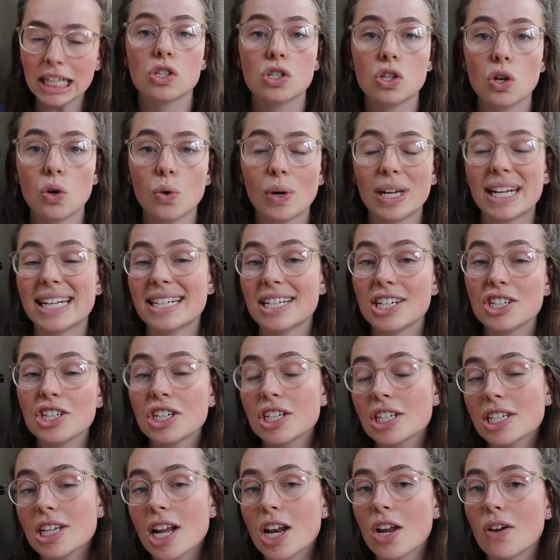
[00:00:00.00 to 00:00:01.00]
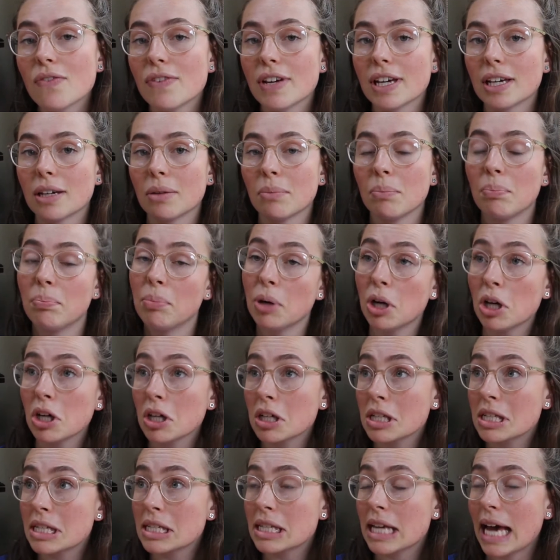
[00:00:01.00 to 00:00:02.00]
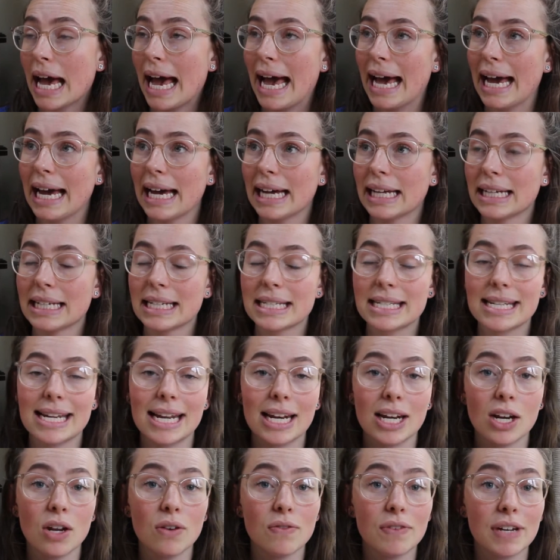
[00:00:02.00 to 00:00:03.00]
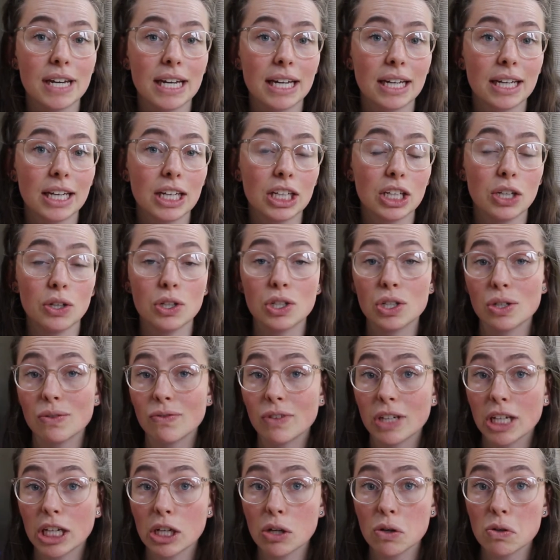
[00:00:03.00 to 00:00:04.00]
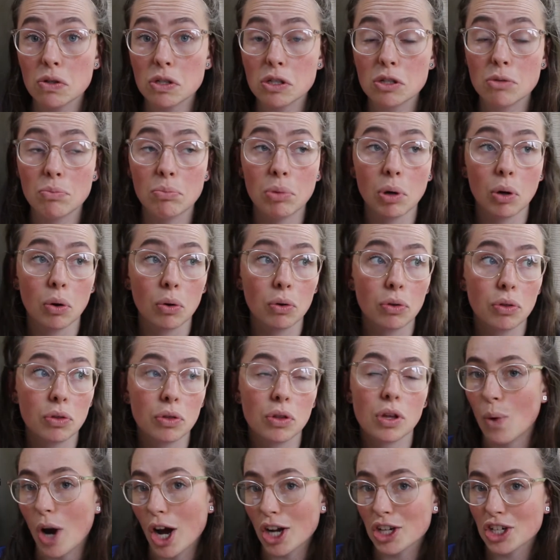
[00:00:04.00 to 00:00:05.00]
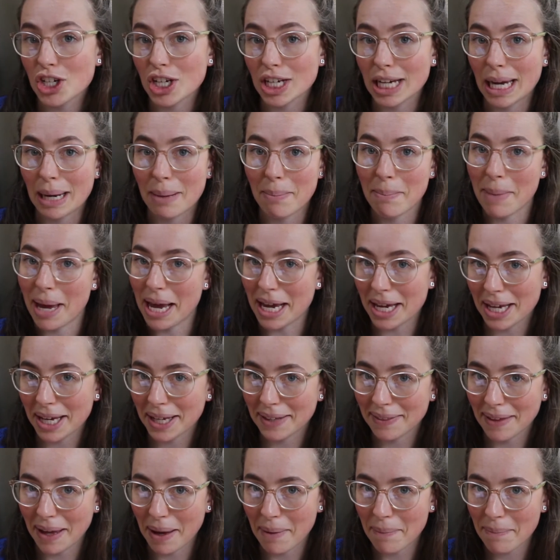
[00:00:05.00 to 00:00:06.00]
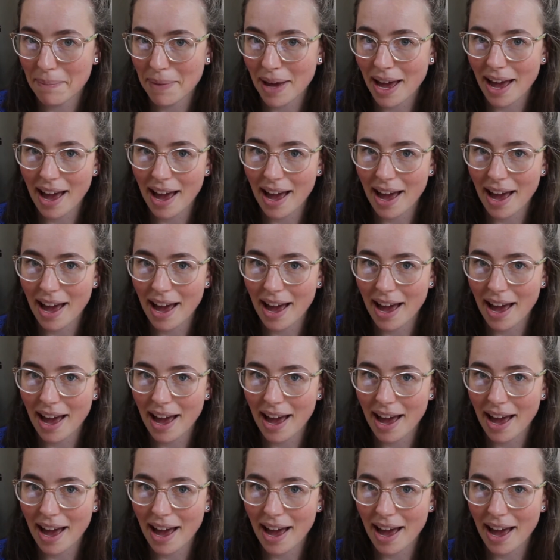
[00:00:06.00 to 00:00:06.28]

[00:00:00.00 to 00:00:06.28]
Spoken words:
So in addition to loving books and loving YouTube videos, both watching and making them,